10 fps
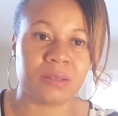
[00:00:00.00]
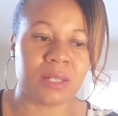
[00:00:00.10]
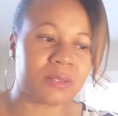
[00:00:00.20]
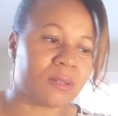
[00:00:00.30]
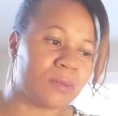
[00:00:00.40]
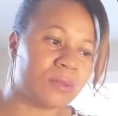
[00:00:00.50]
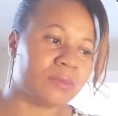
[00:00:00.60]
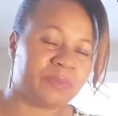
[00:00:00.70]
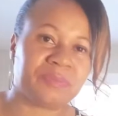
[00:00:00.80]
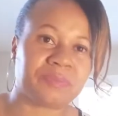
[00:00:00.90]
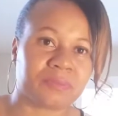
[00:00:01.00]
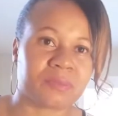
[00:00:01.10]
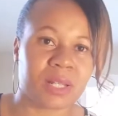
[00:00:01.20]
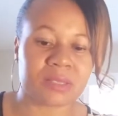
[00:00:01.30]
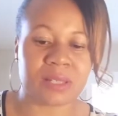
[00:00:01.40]
That's cool.
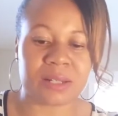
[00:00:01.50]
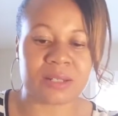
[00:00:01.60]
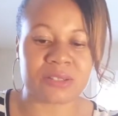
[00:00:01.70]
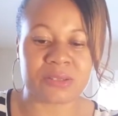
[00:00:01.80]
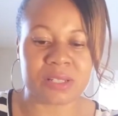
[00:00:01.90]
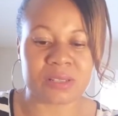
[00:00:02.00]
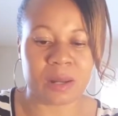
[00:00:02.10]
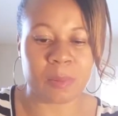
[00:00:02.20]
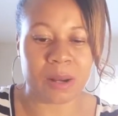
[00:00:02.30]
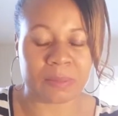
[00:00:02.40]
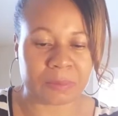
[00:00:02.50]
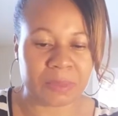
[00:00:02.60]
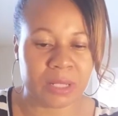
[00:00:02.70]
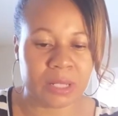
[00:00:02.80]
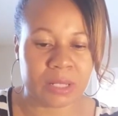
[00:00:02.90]
That's not an issue. That's not a problem.
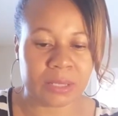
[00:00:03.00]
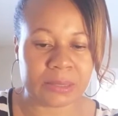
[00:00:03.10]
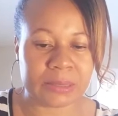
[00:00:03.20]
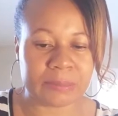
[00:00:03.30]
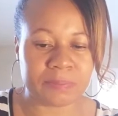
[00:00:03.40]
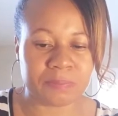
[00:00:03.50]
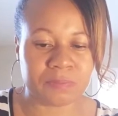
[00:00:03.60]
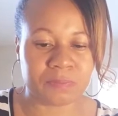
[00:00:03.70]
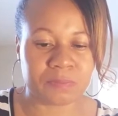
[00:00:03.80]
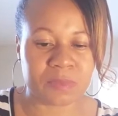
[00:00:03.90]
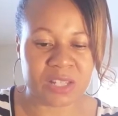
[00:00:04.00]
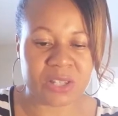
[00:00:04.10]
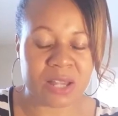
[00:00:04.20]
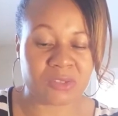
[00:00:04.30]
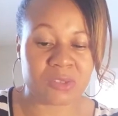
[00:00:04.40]
Um,
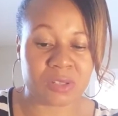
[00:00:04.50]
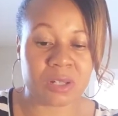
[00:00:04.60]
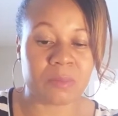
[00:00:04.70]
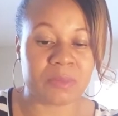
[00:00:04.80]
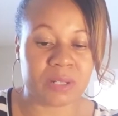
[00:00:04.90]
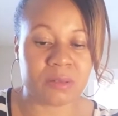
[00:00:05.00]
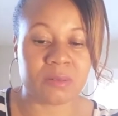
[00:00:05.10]
that actually should come,